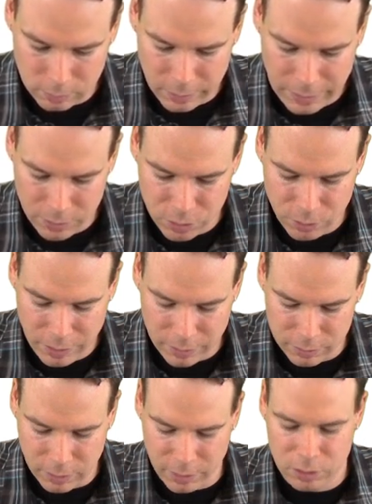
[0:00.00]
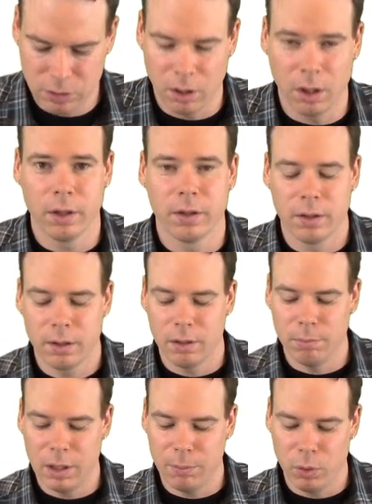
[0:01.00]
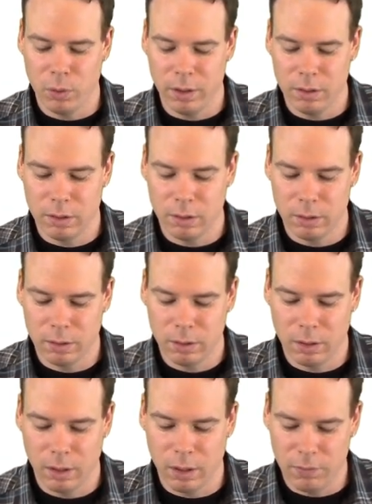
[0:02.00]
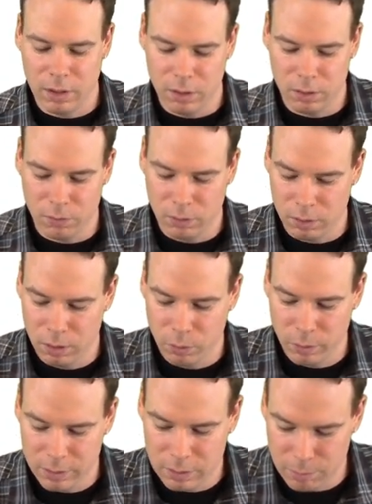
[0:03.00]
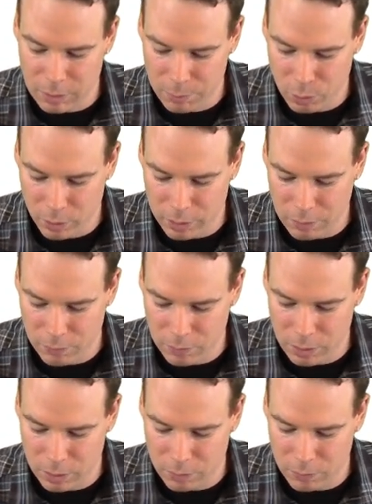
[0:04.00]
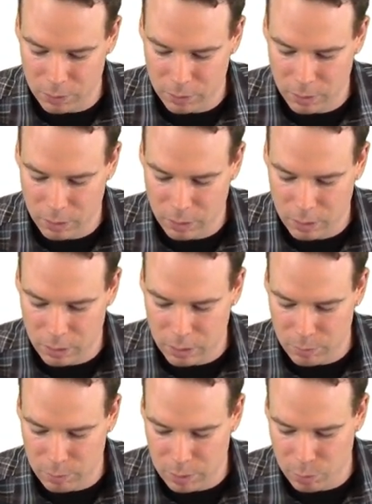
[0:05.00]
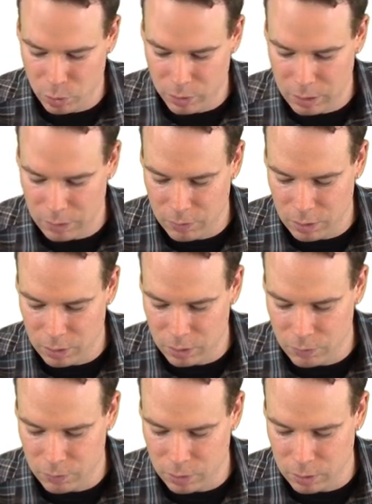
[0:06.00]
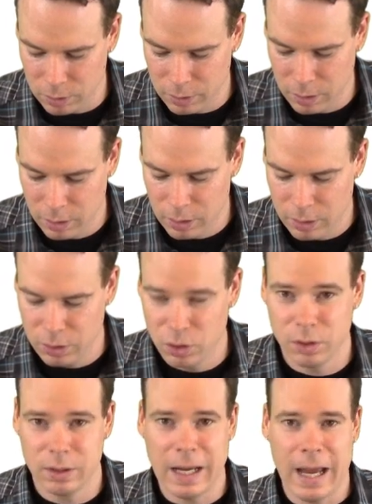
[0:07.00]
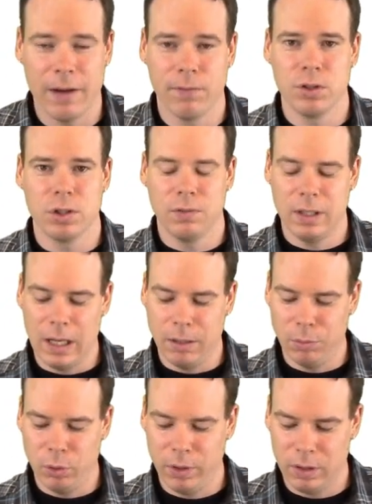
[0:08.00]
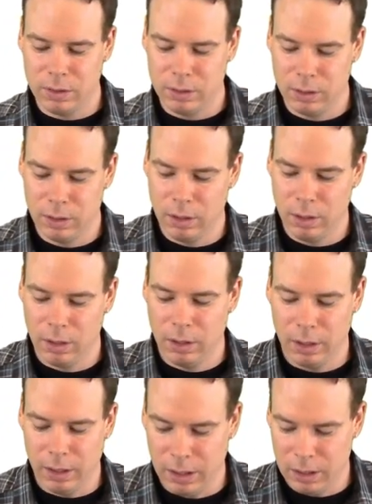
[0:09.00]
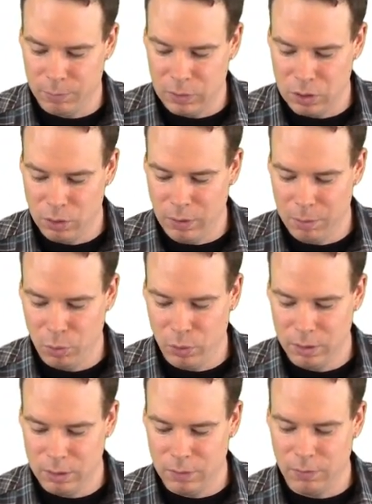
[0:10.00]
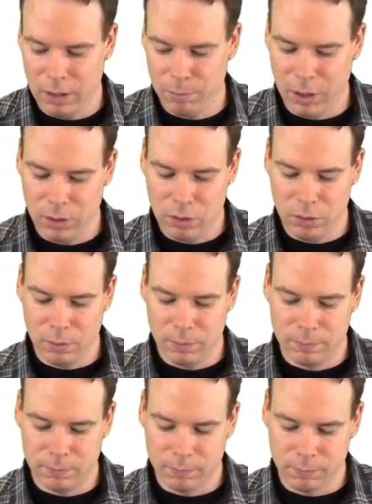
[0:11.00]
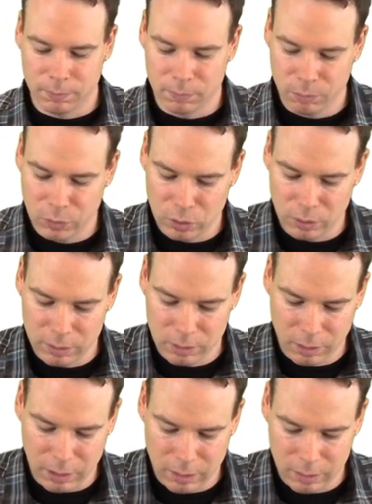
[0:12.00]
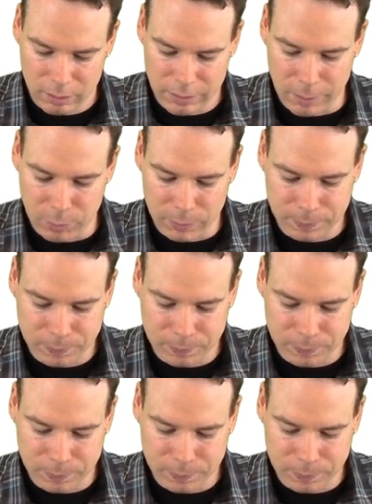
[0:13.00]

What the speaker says: as your xi star the midpoint of the interval. What's the midpoint of an interval? The midpoint of an interval is just the average of the endpoints. Add up the two endpoints, divide by two. So let's look at an example.